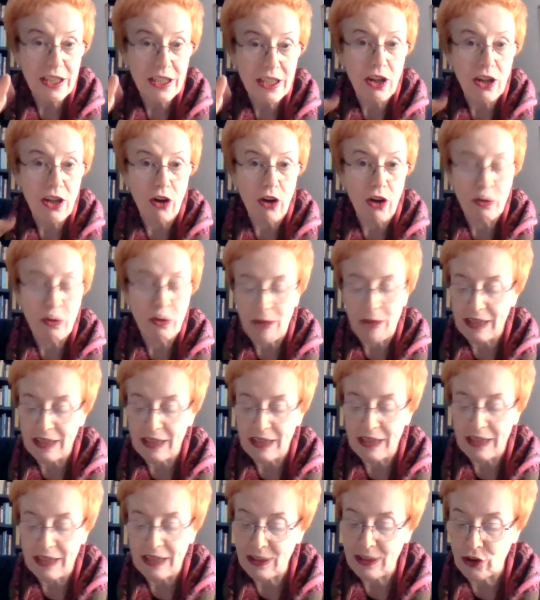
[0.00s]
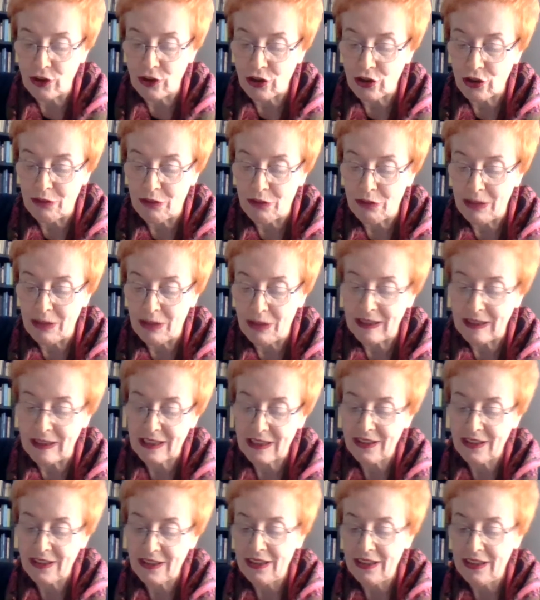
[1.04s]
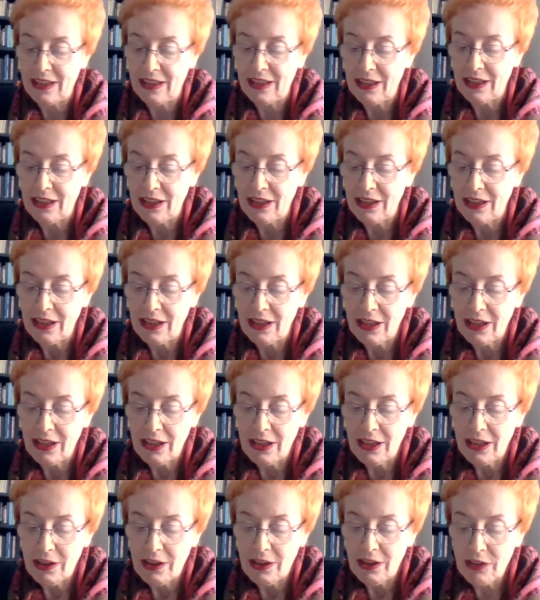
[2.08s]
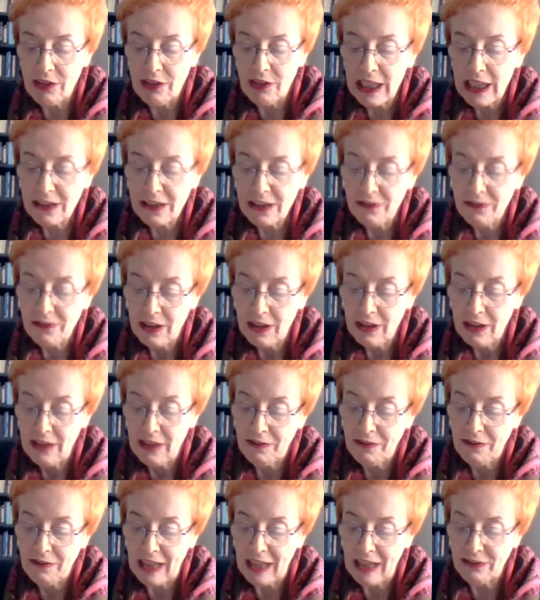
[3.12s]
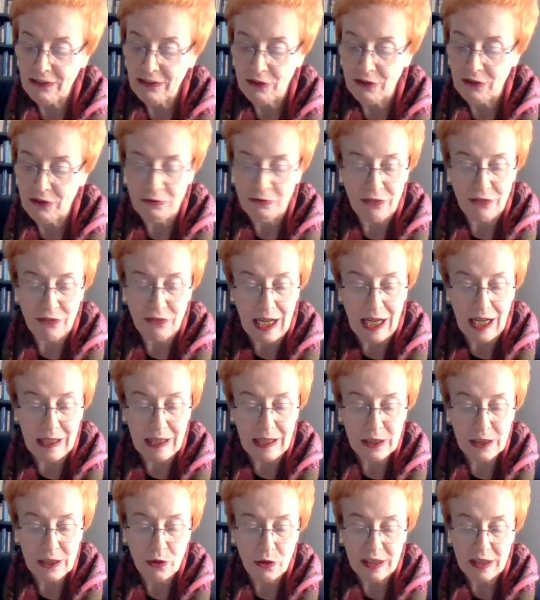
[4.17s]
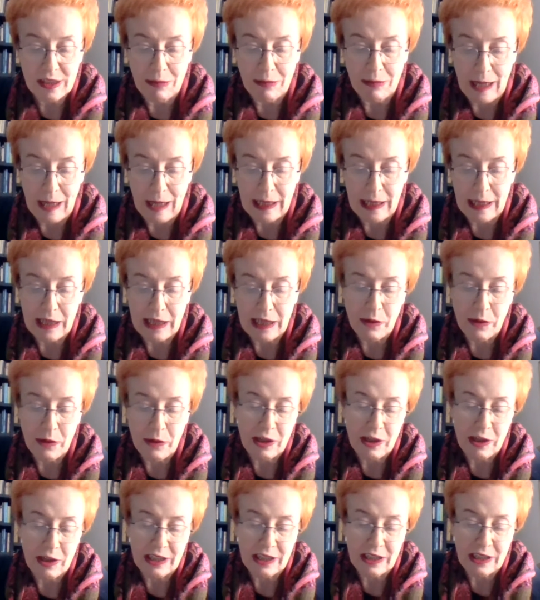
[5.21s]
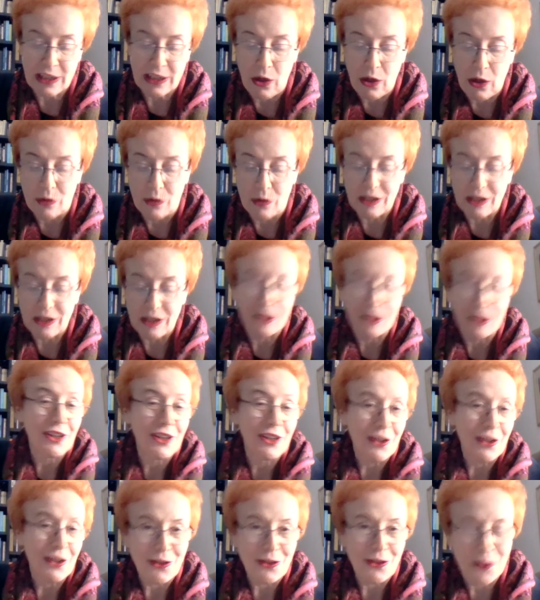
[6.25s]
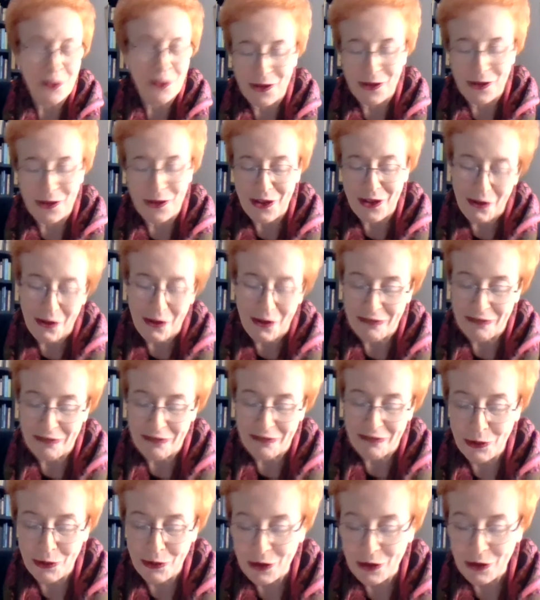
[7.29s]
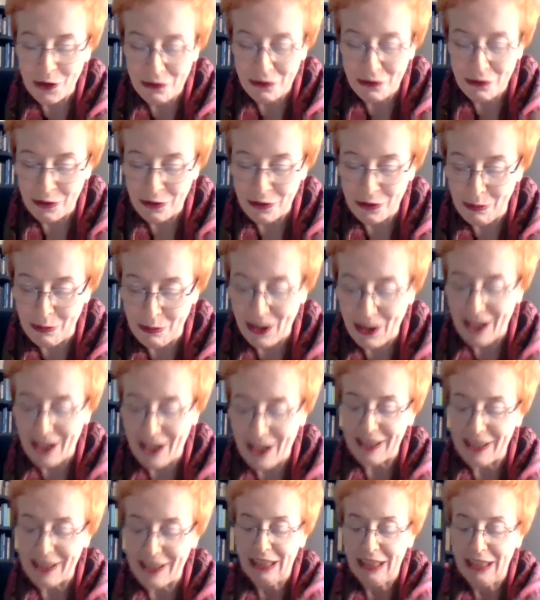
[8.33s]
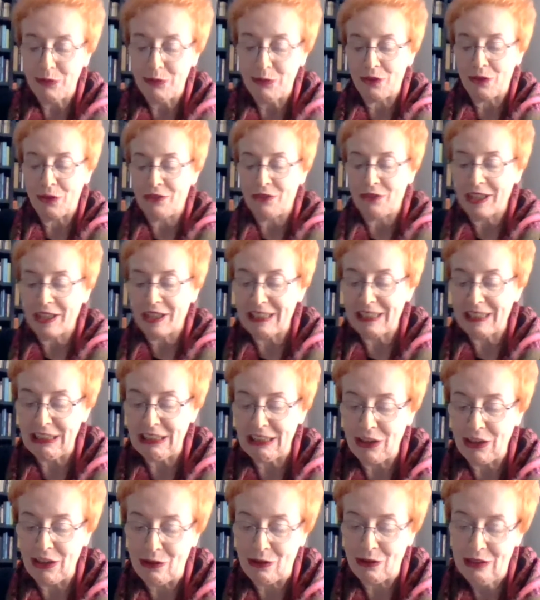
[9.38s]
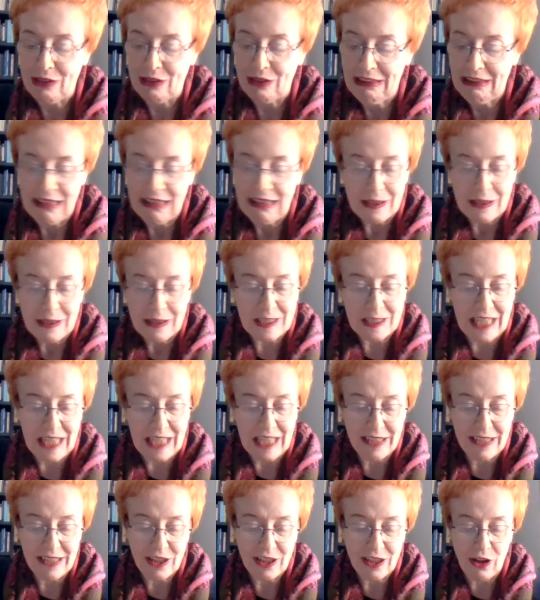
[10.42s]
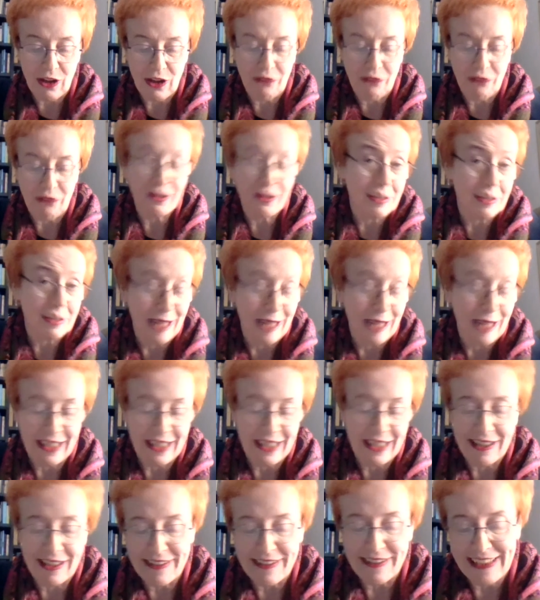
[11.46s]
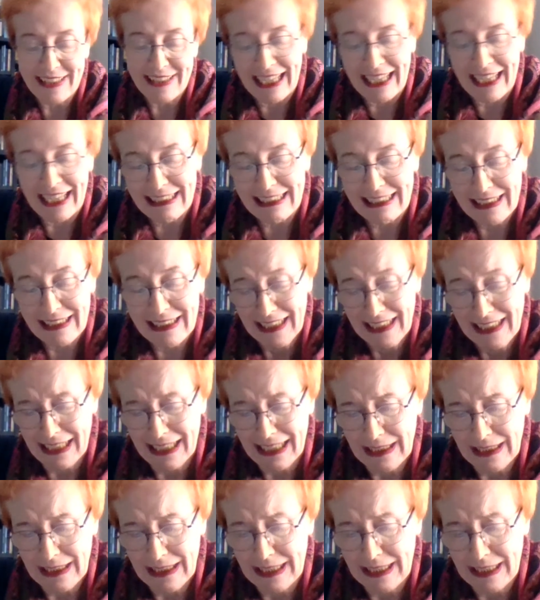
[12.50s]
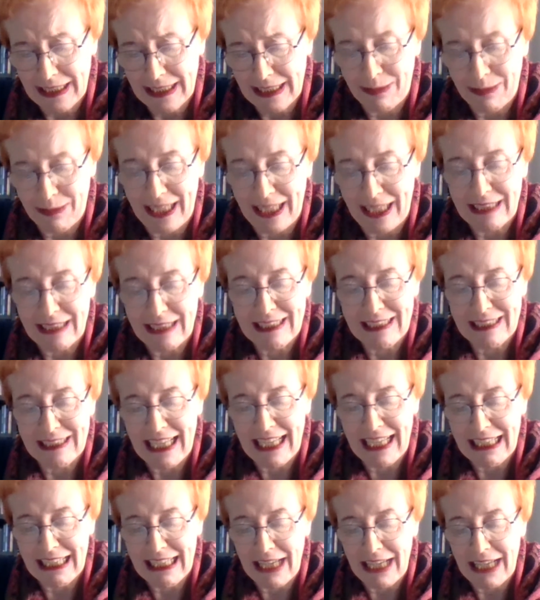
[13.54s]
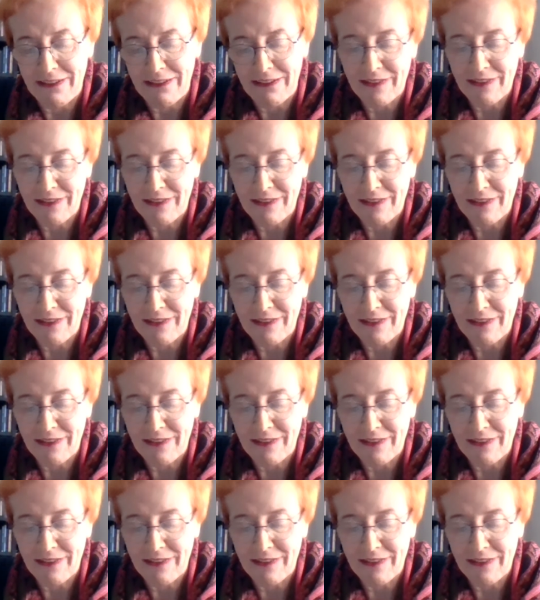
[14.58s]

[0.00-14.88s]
occupied by the Germans. Reed fled from France to Casablanca, where he's the owner, you all know, of the beautiful bar, beautiful casino, the center of Casablanca's nightlife.